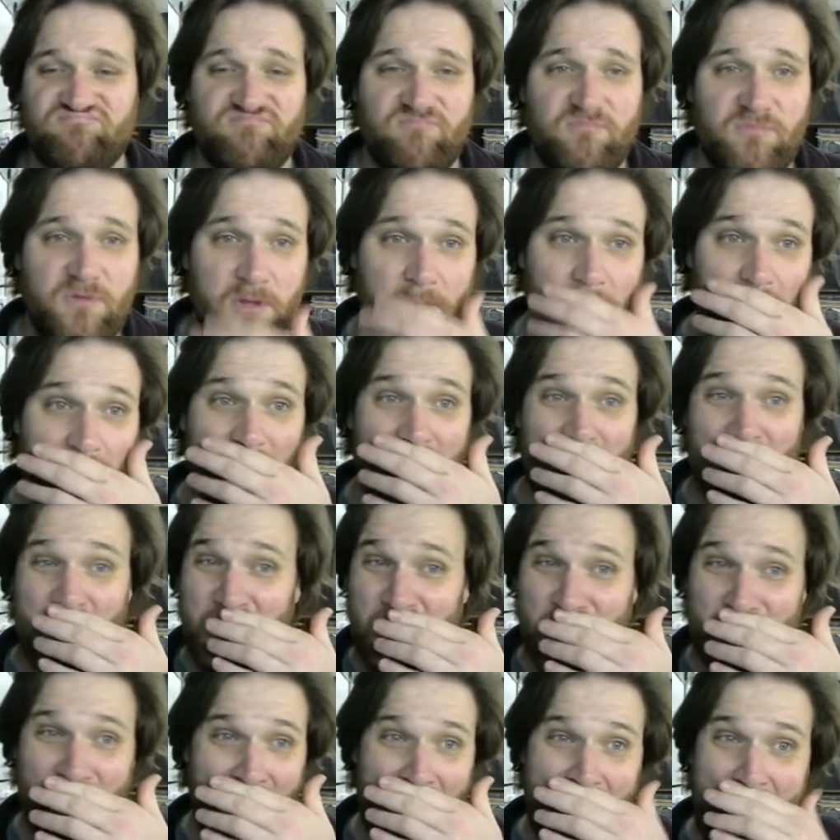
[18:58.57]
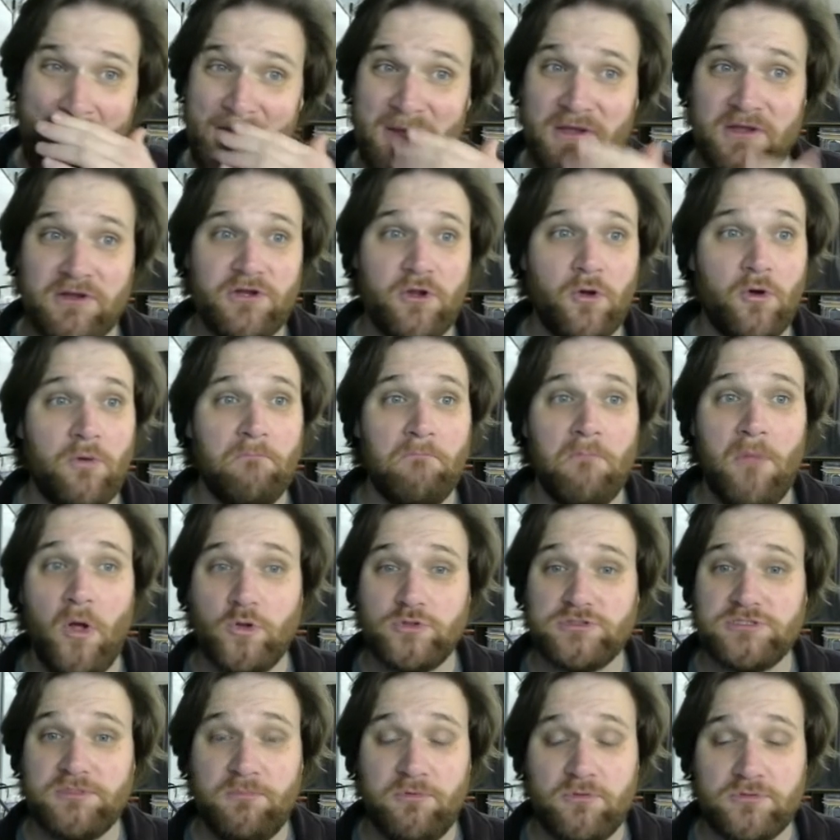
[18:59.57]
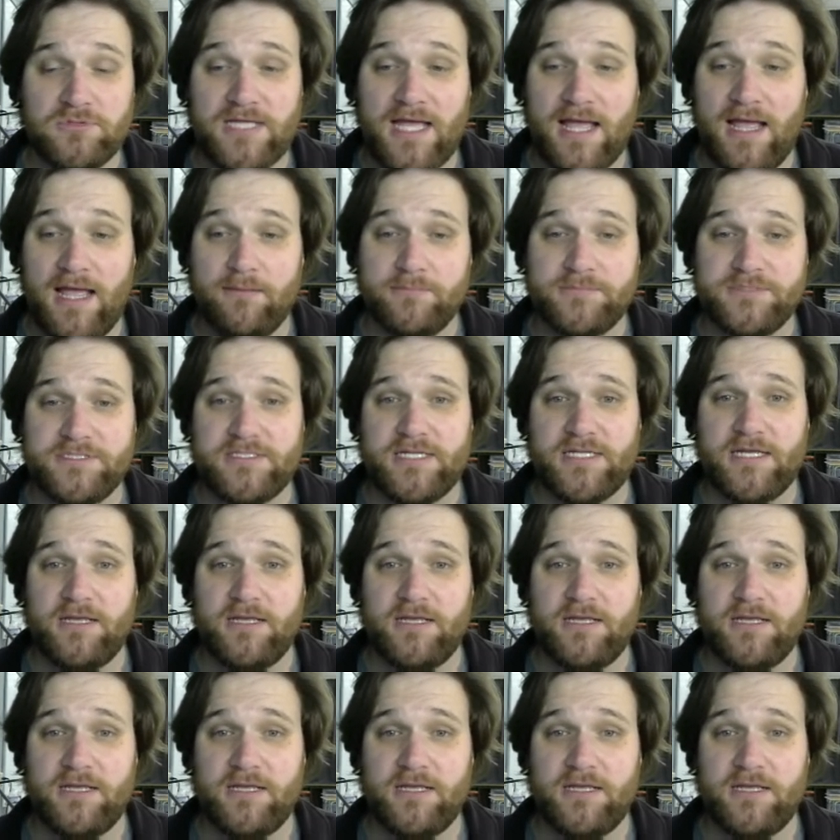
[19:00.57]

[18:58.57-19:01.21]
You can go through that. You can do it multiple times to